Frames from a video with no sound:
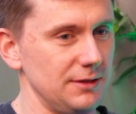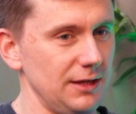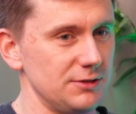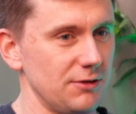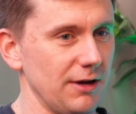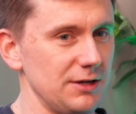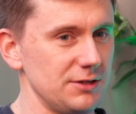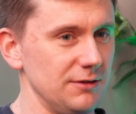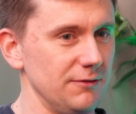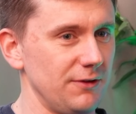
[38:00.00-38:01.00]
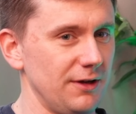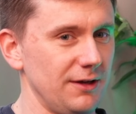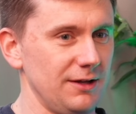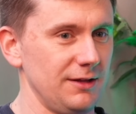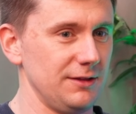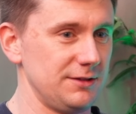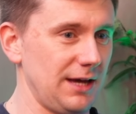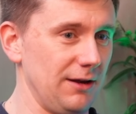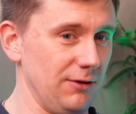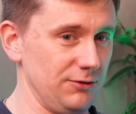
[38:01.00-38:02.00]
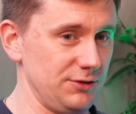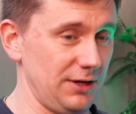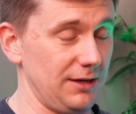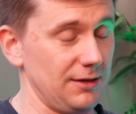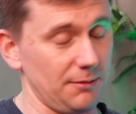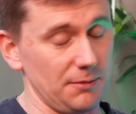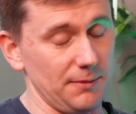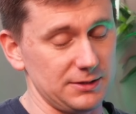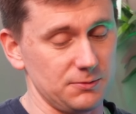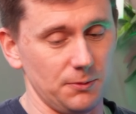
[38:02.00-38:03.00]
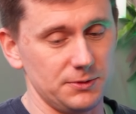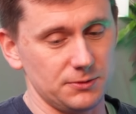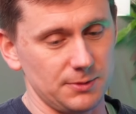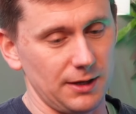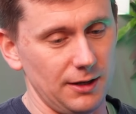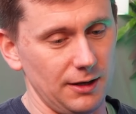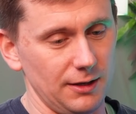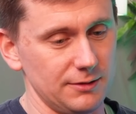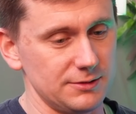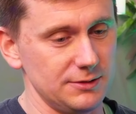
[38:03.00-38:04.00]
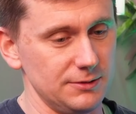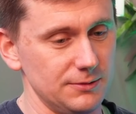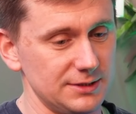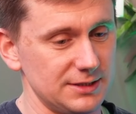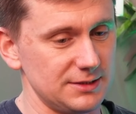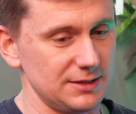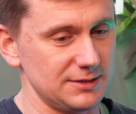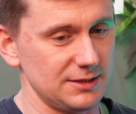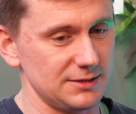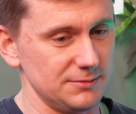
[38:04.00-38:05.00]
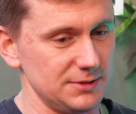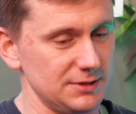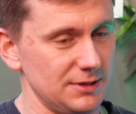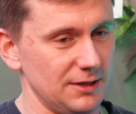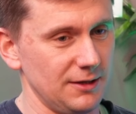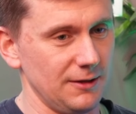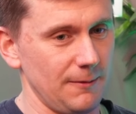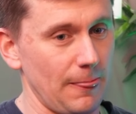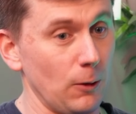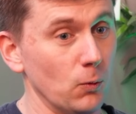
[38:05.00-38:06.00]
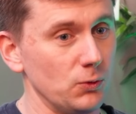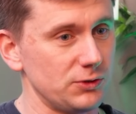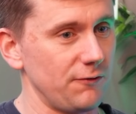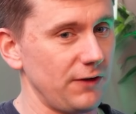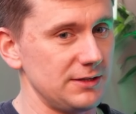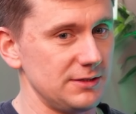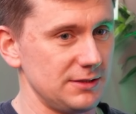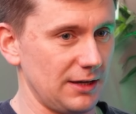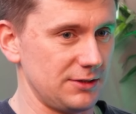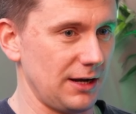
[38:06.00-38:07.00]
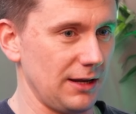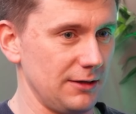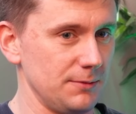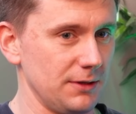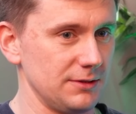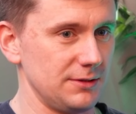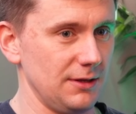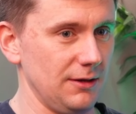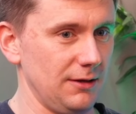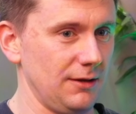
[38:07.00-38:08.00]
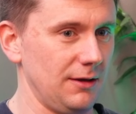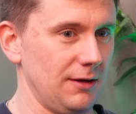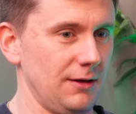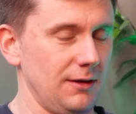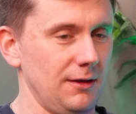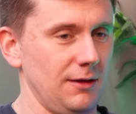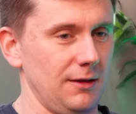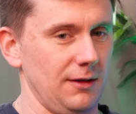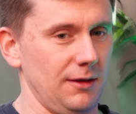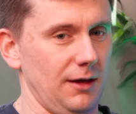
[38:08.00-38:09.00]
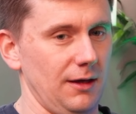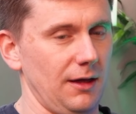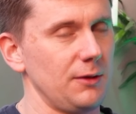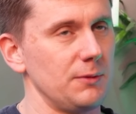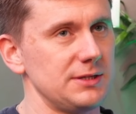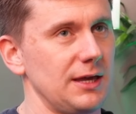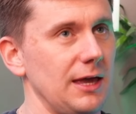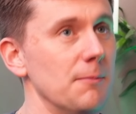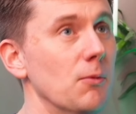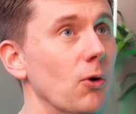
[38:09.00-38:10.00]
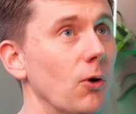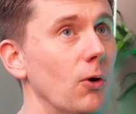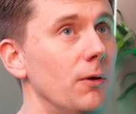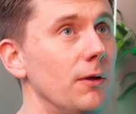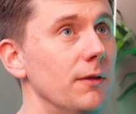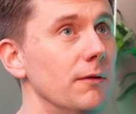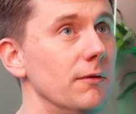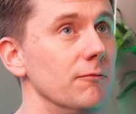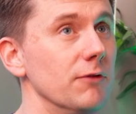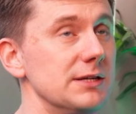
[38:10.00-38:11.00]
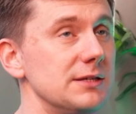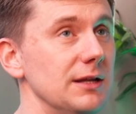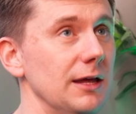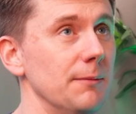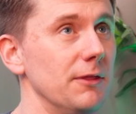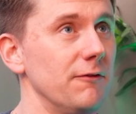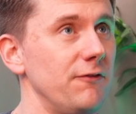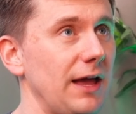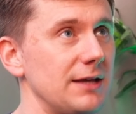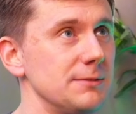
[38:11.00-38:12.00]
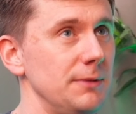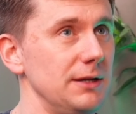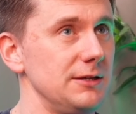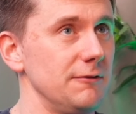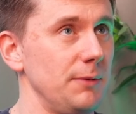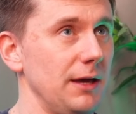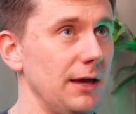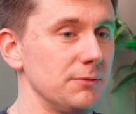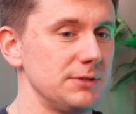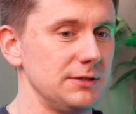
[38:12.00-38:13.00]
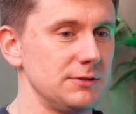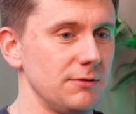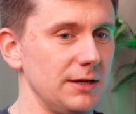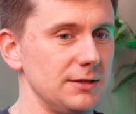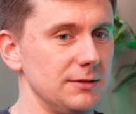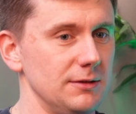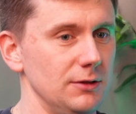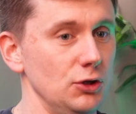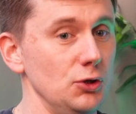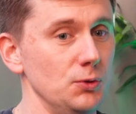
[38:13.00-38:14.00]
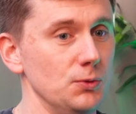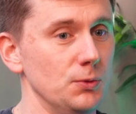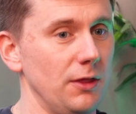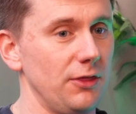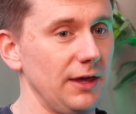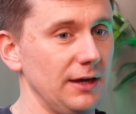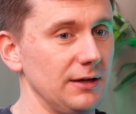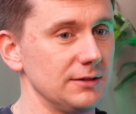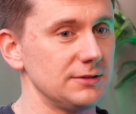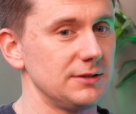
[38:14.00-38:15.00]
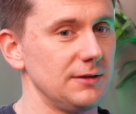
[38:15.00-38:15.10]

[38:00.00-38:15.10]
the integration of the technology, coming back to what we talked about earlier, into existing systems is also faces that challenge, because I think we're seeing it more recently, but the flexibility of being able to integrate new things